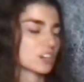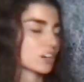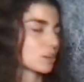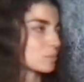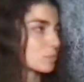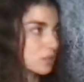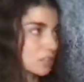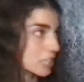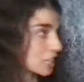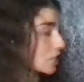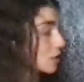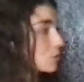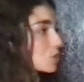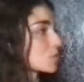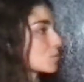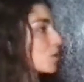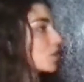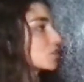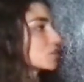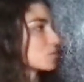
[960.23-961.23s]
are completely
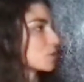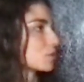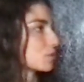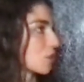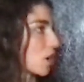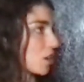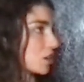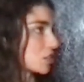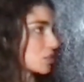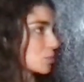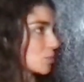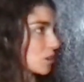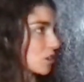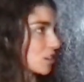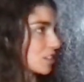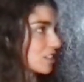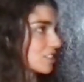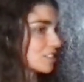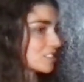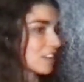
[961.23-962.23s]
responsible for our
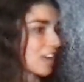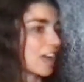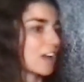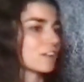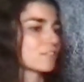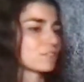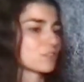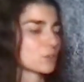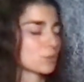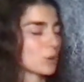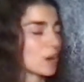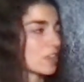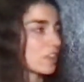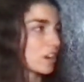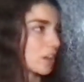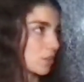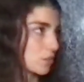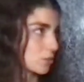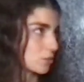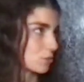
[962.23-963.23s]
experience and for the way that
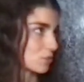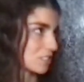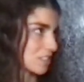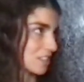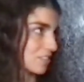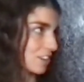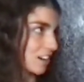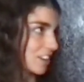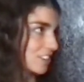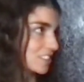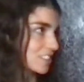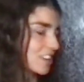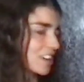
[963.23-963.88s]
others receive us.